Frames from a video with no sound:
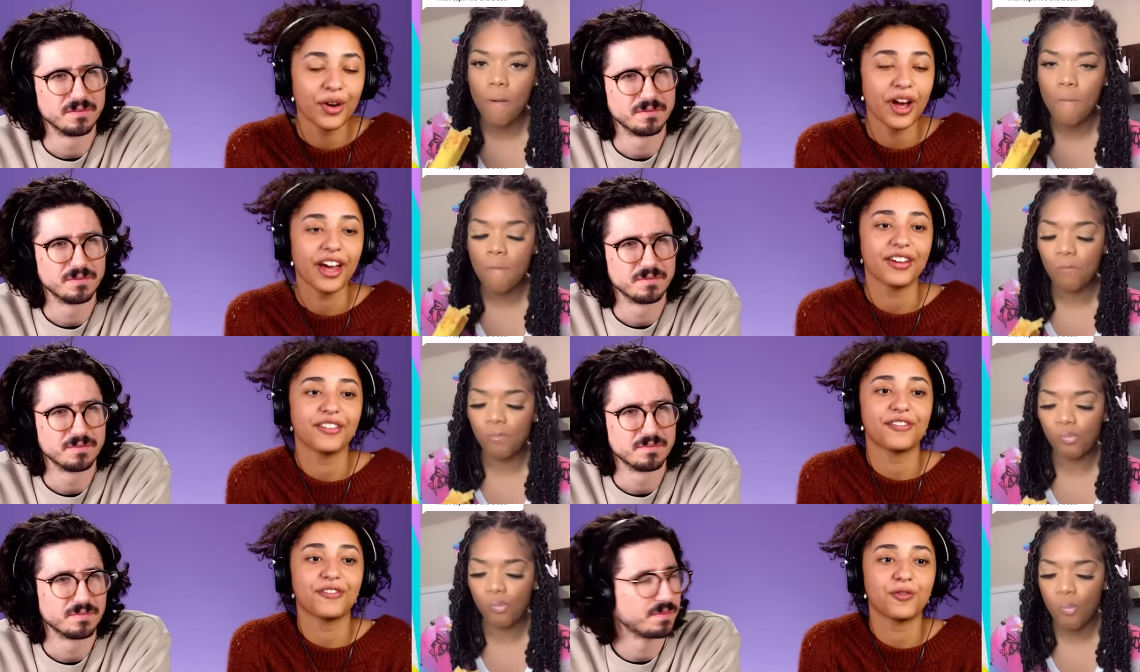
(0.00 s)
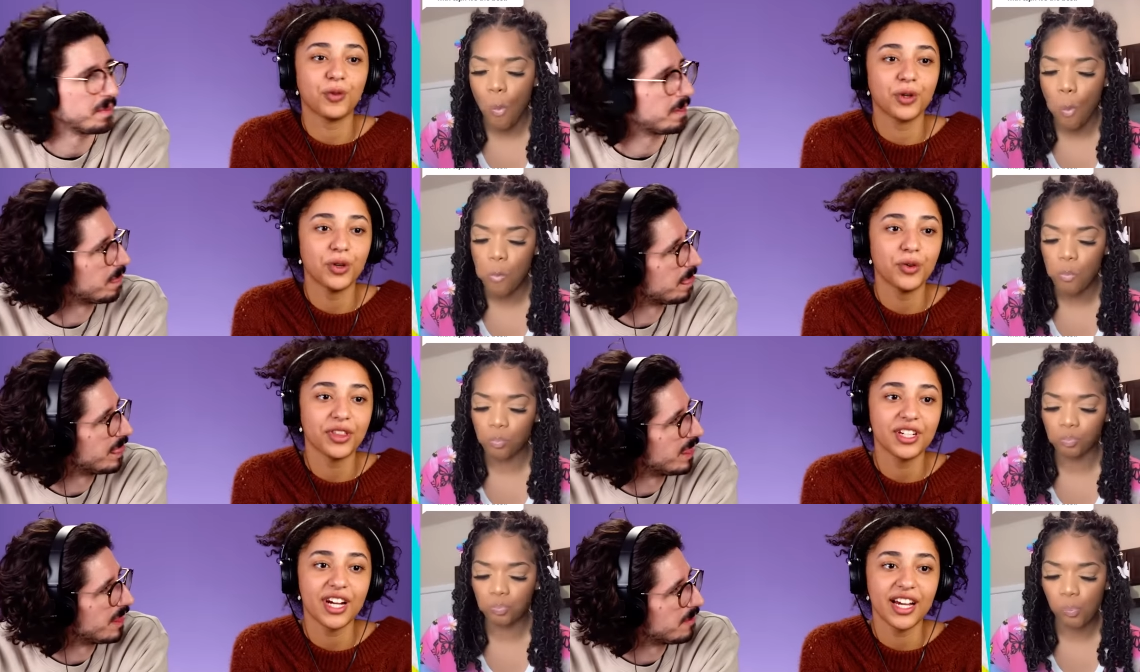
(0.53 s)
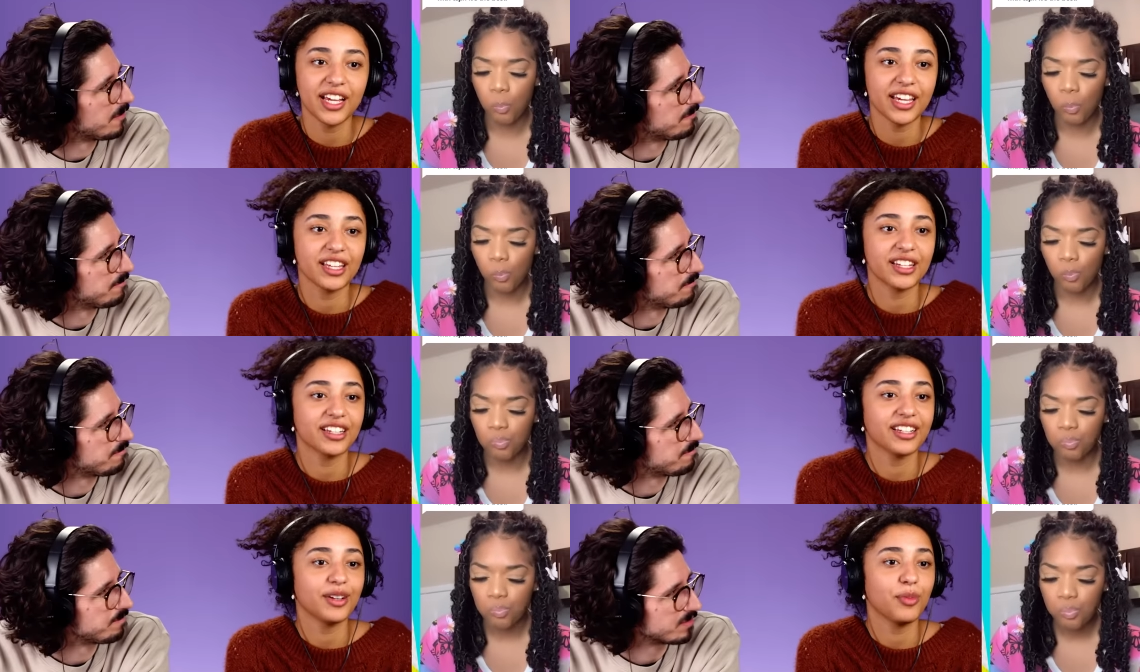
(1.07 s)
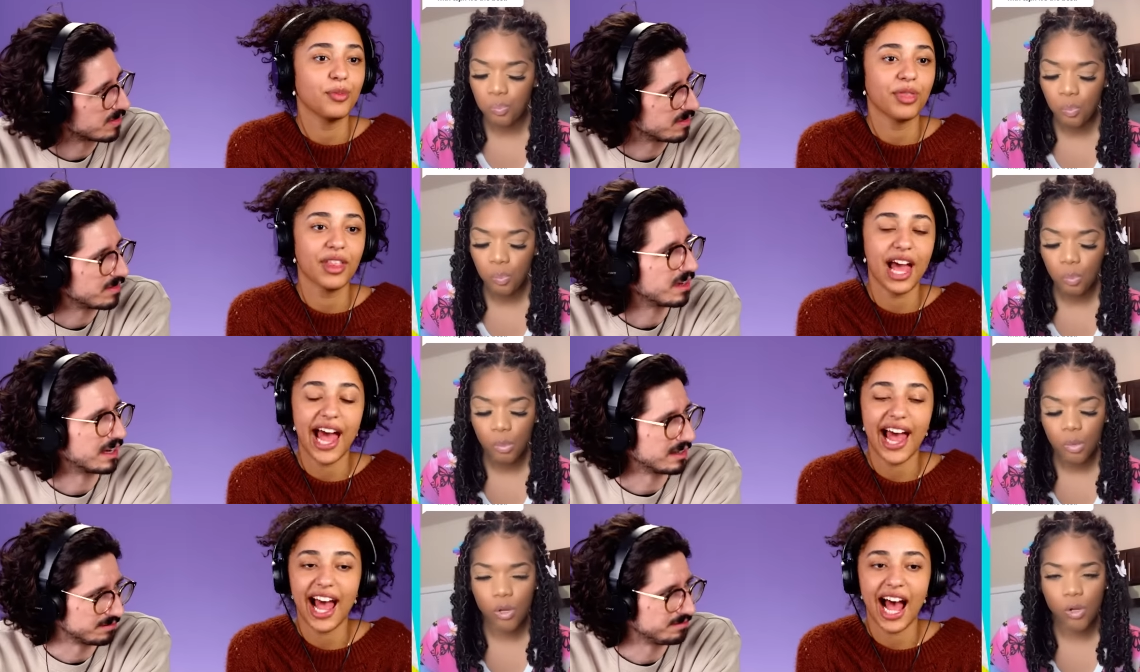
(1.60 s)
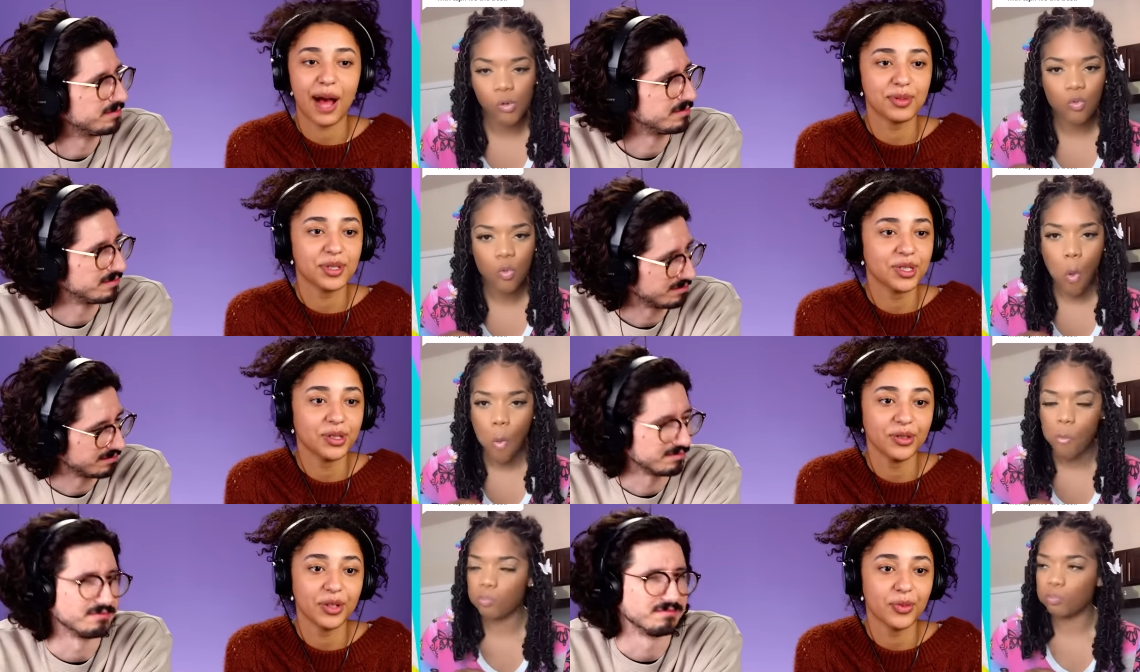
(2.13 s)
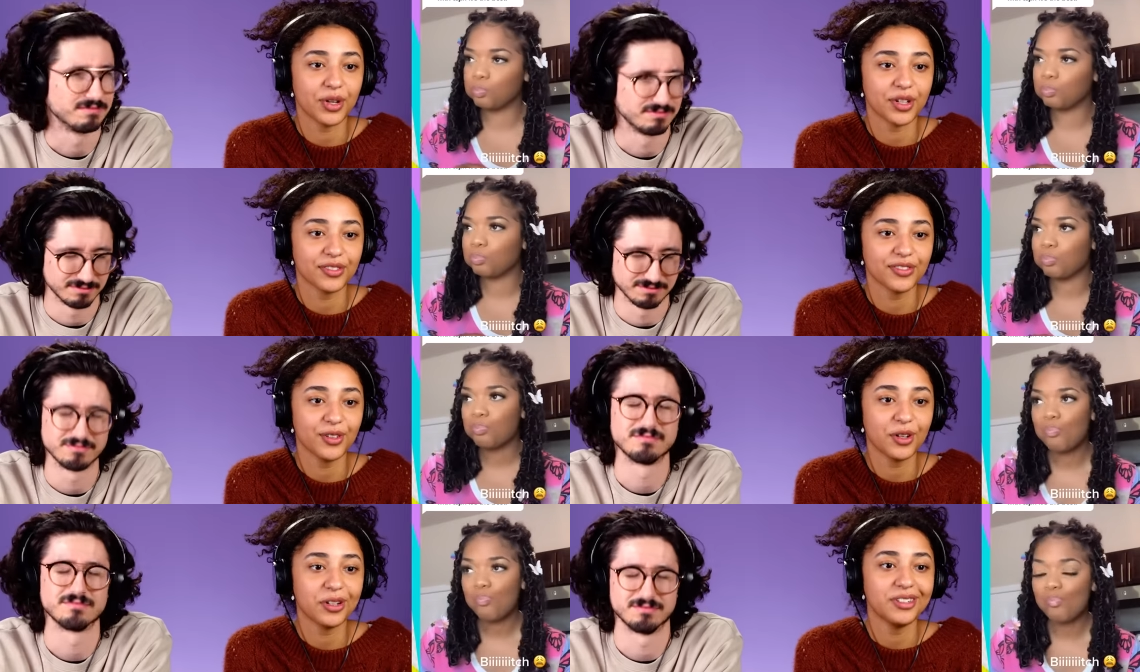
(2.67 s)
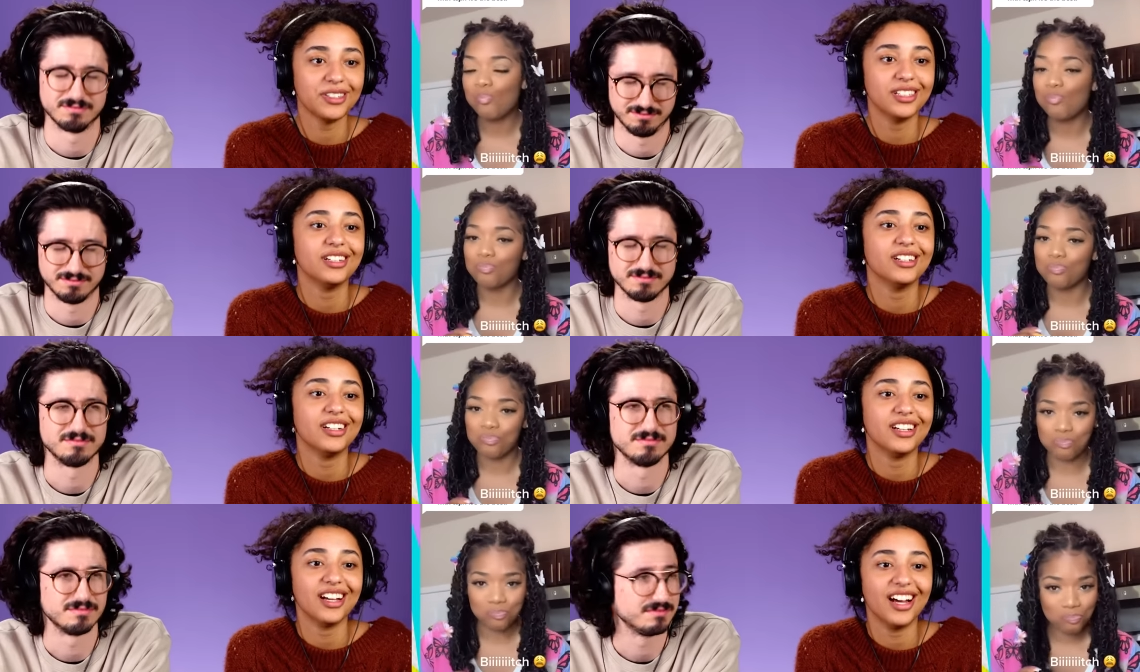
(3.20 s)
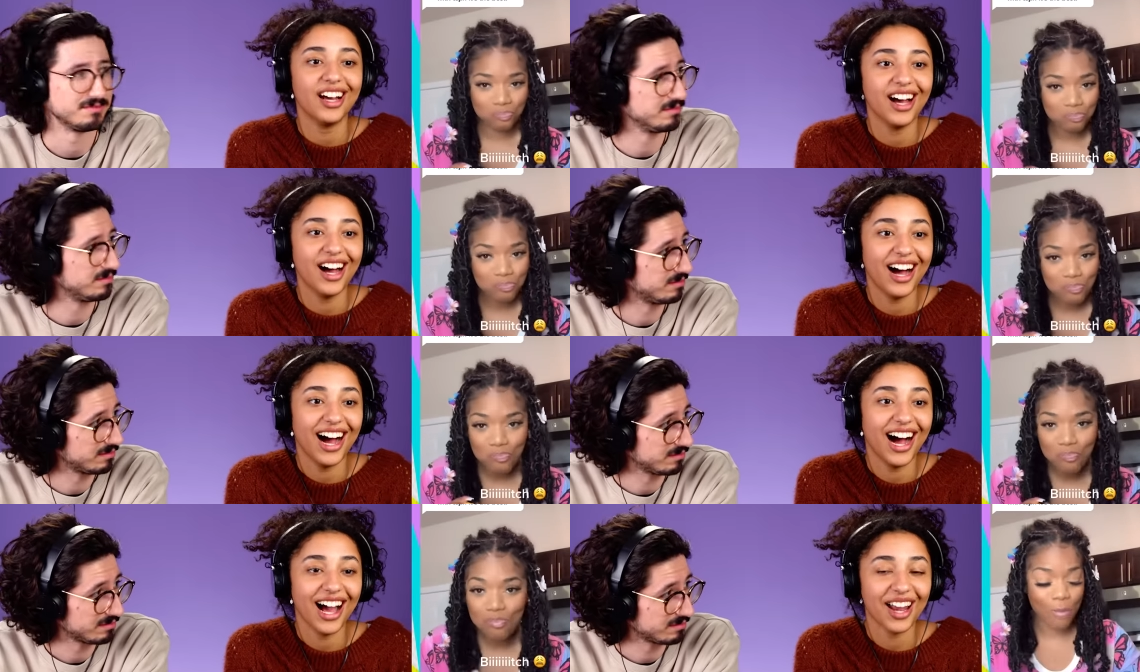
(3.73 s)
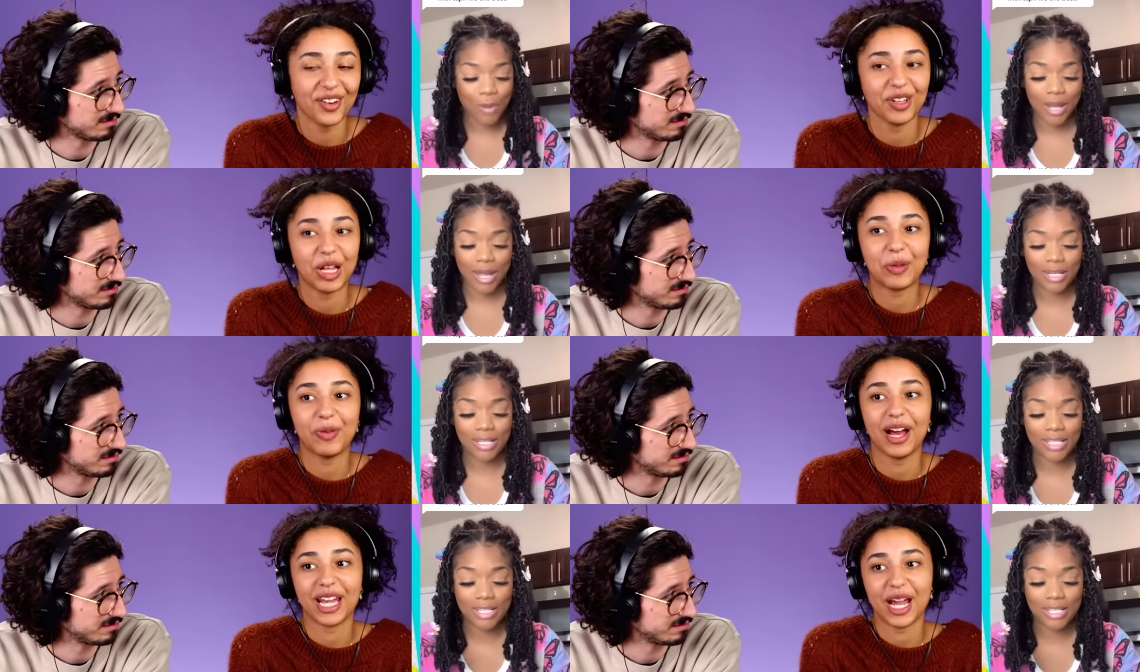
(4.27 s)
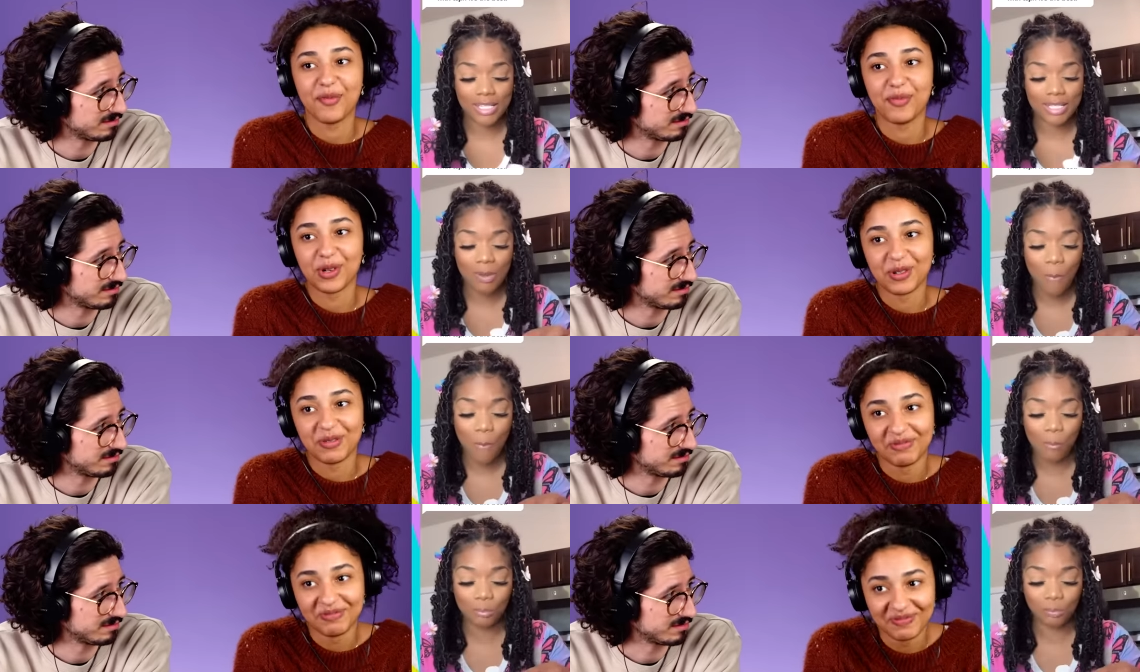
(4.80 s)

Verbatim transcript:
Speaker 1: Okay, fruit with Tajin, absolutely wonderful. I don't like pineapple.